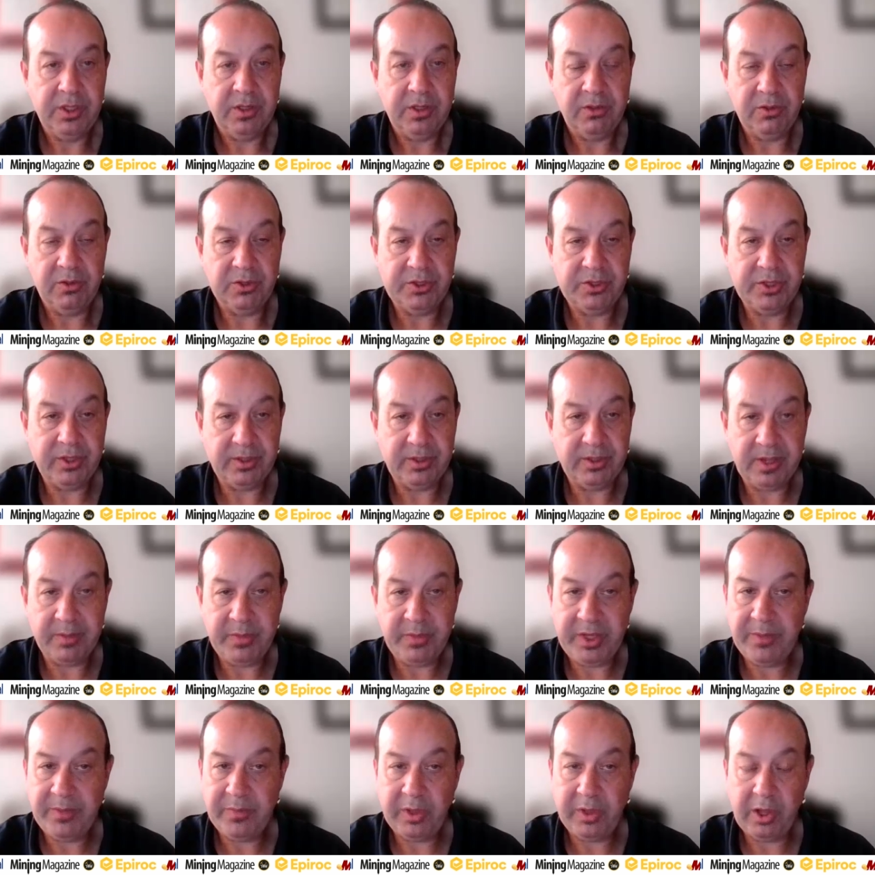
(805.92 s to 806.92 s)
also can
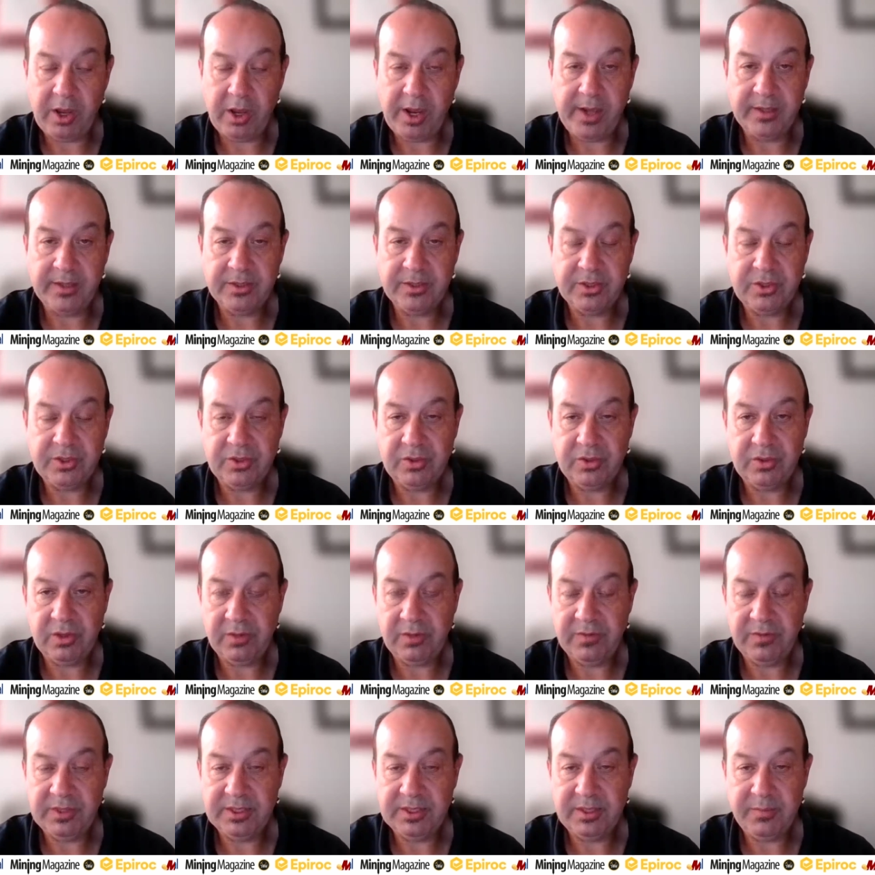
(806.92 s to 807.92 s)
be applied to
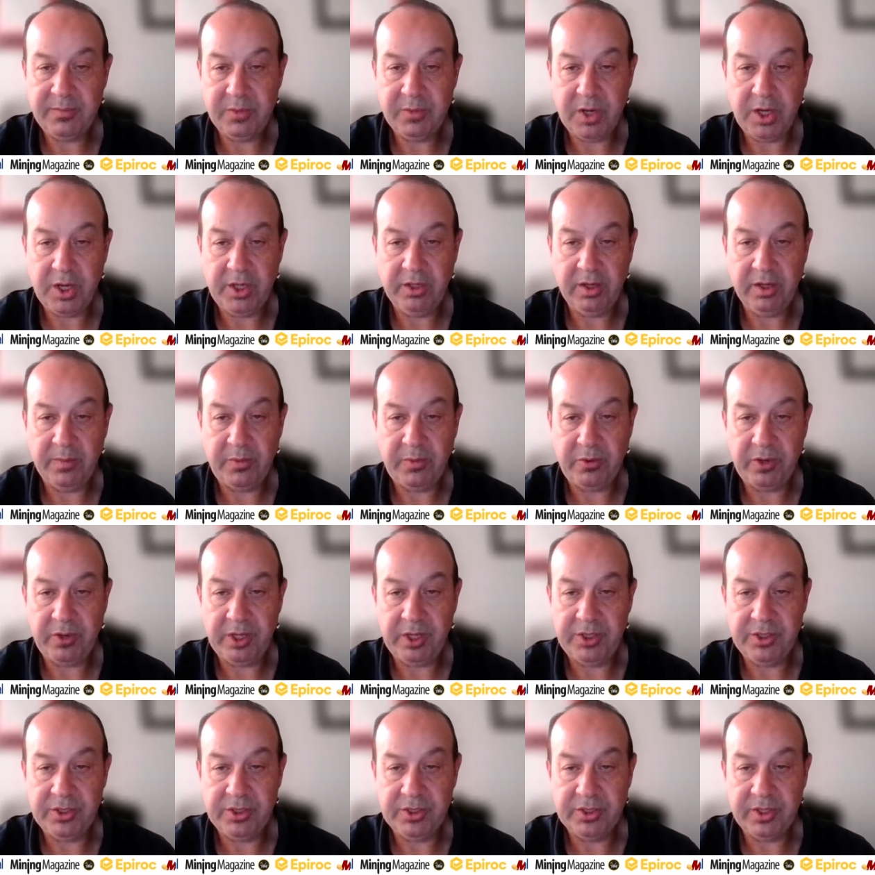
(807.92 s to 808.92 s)
obviously mining
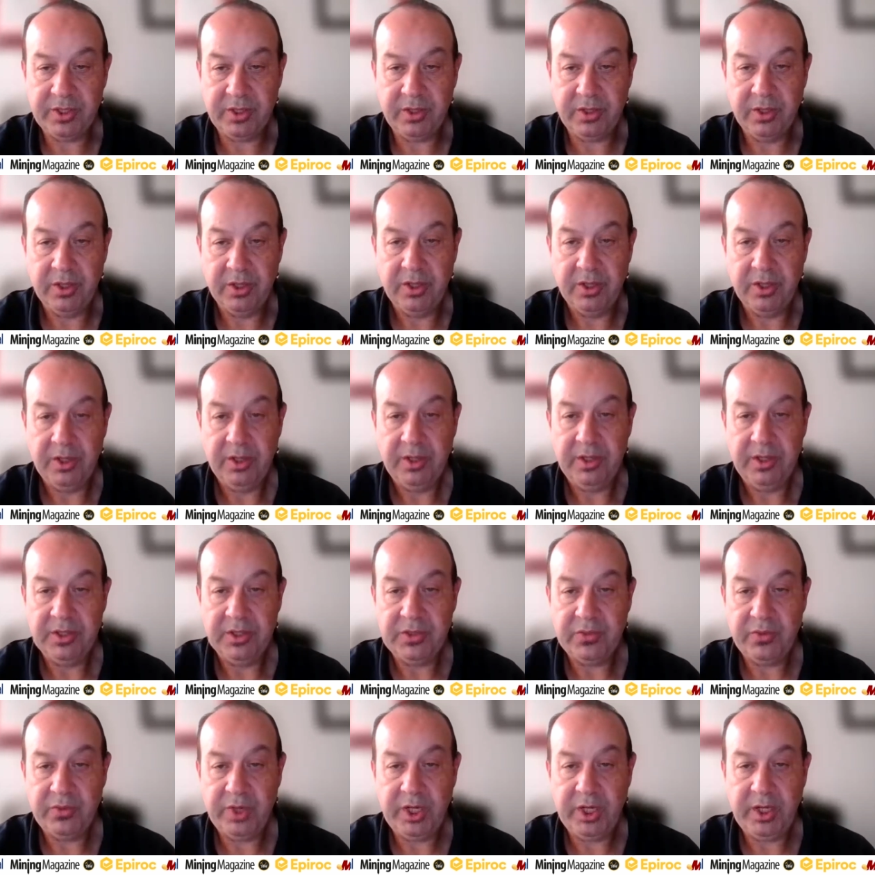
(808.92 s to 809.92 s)
operations. So
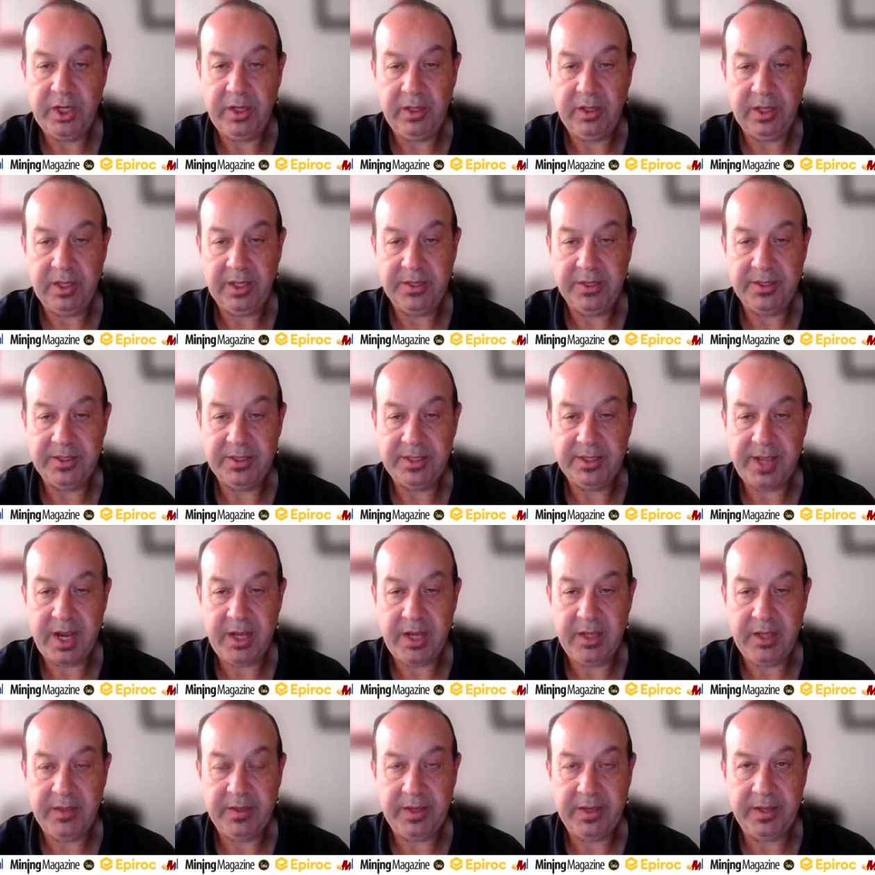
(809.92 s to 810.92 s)
it's really
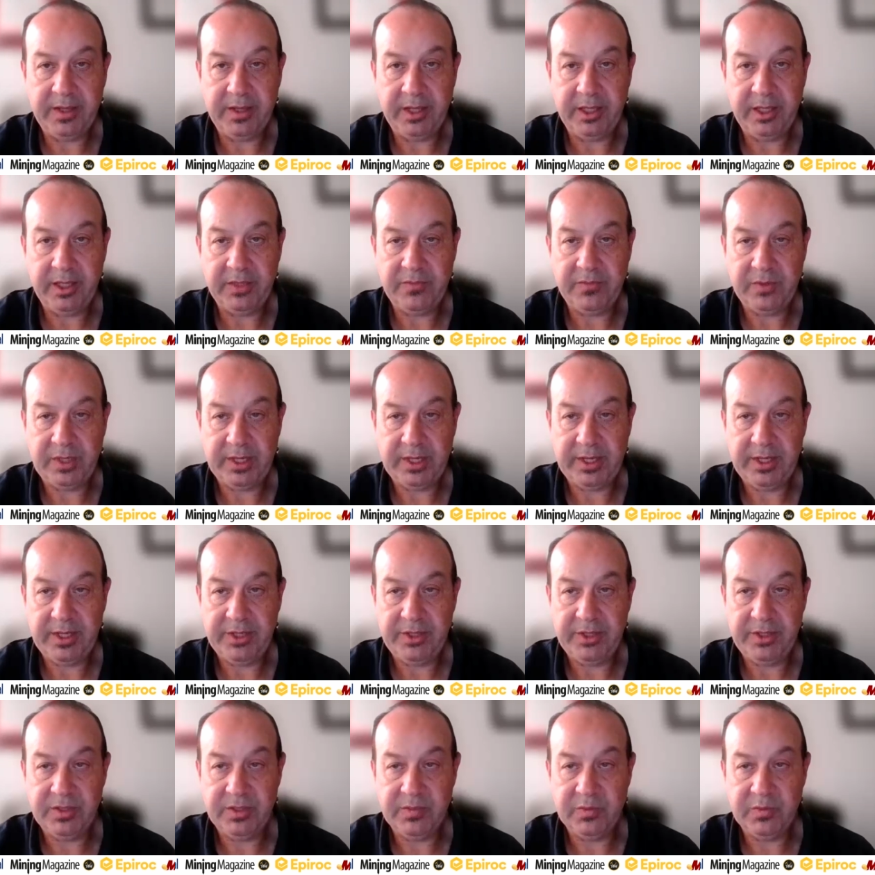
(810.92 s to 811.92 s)
understanding that
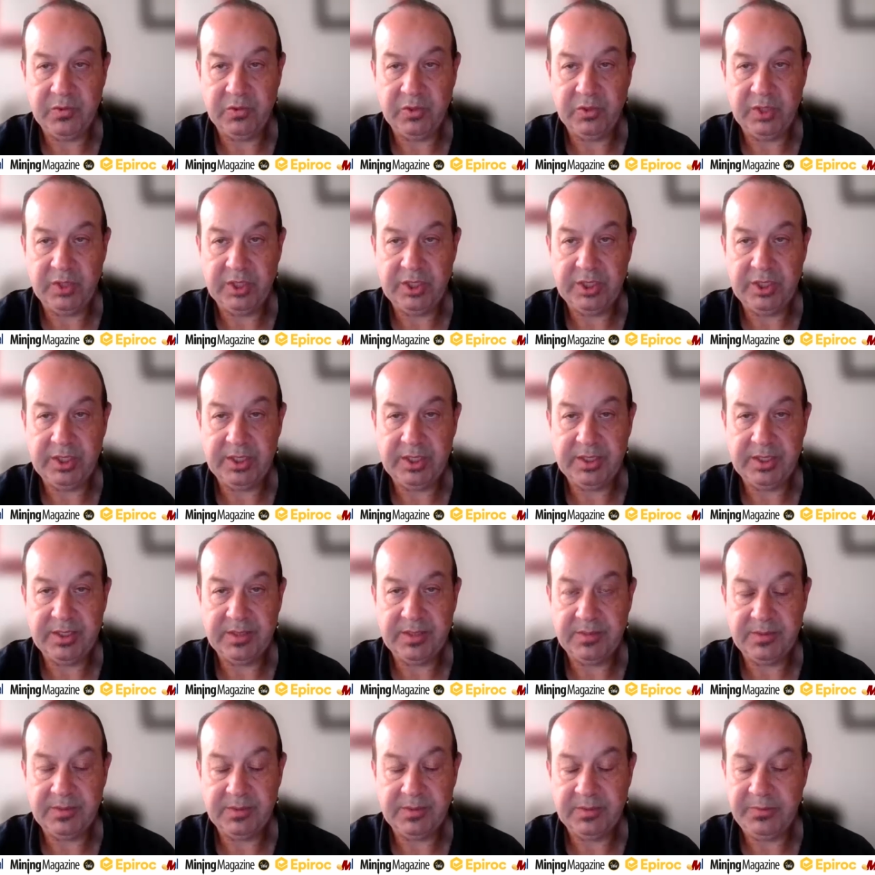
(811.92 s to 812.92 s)
electrification is more than
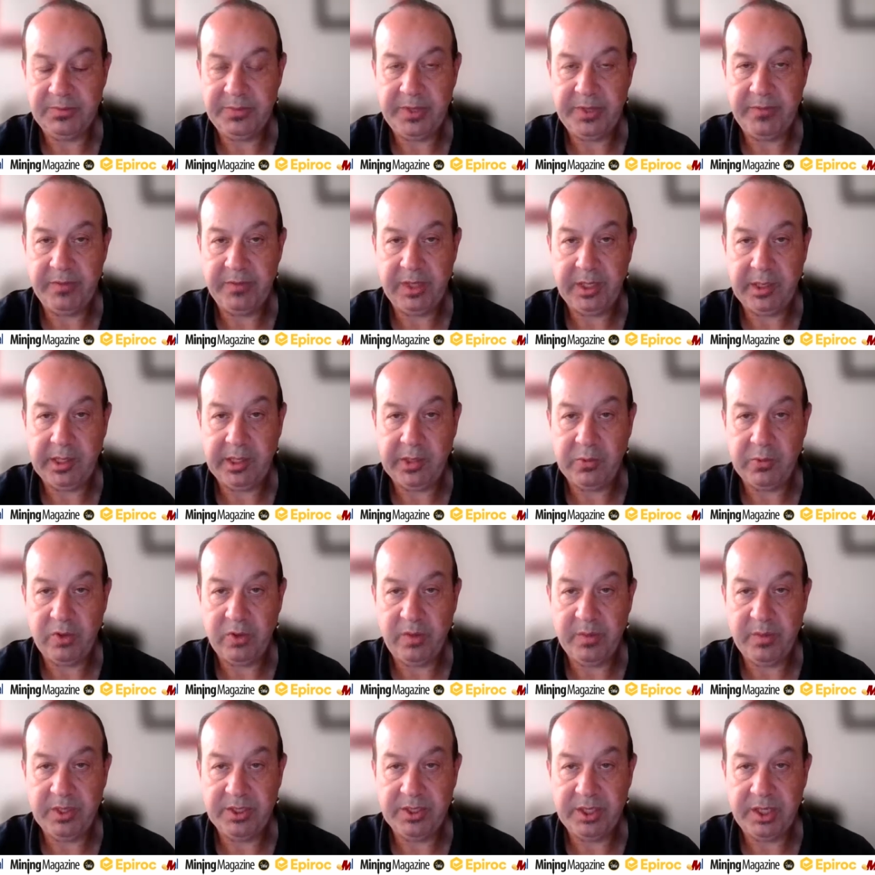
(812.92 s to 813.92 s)
just
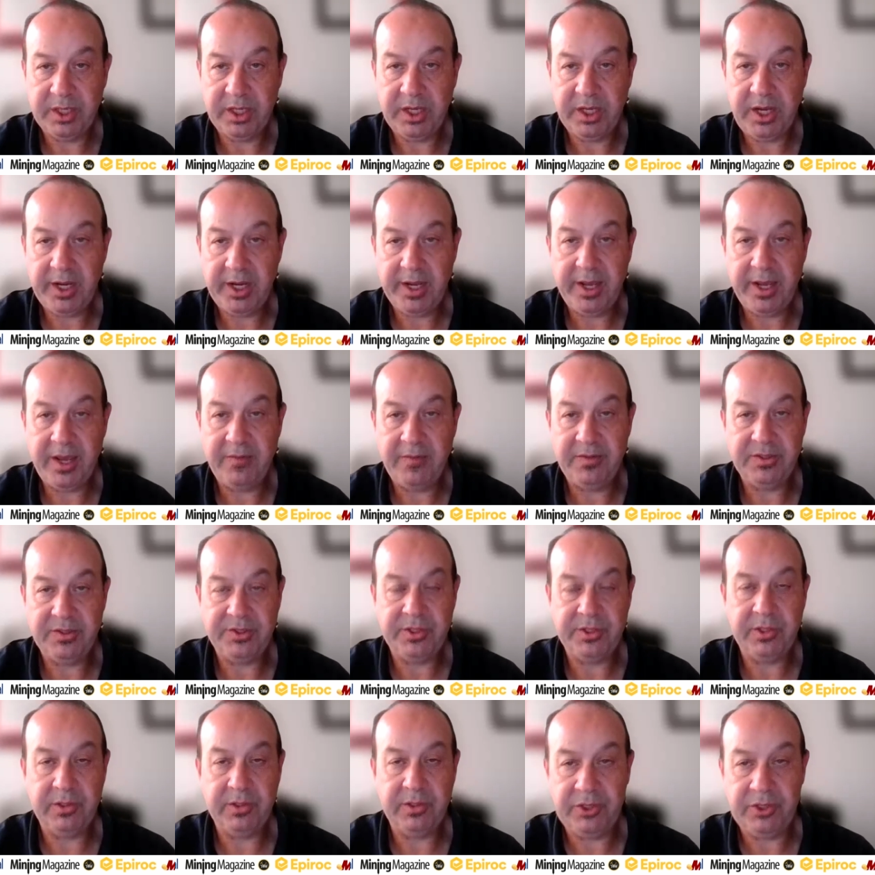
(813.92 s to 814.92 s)
equipment. So you need to have
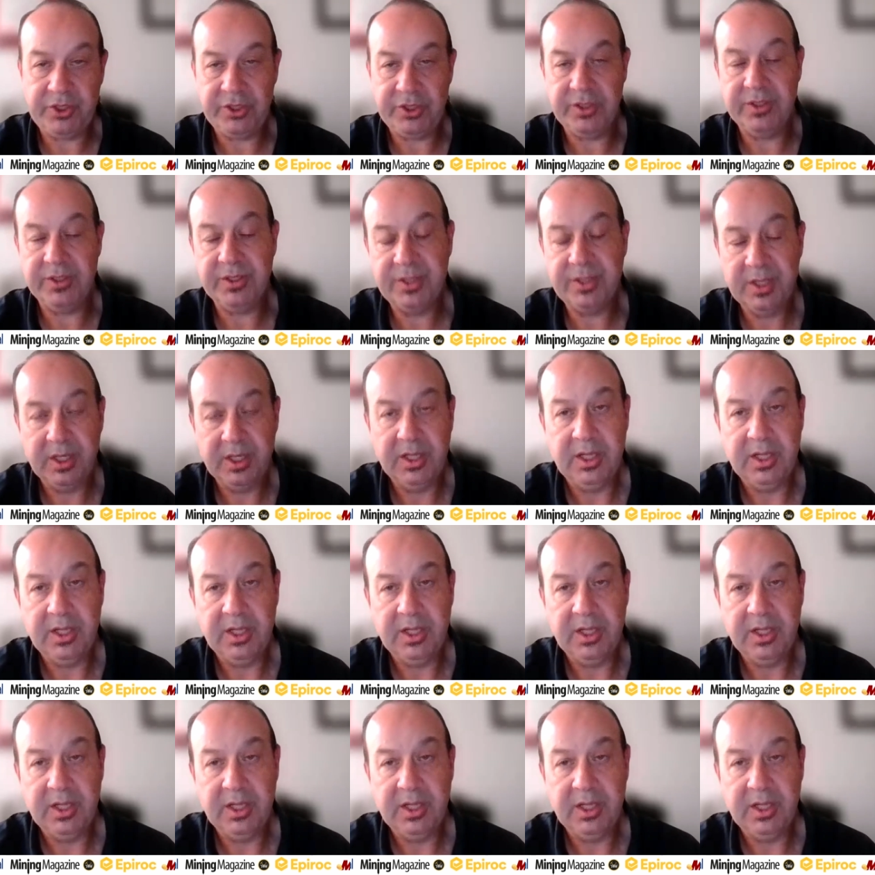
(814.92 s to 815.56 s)
solutions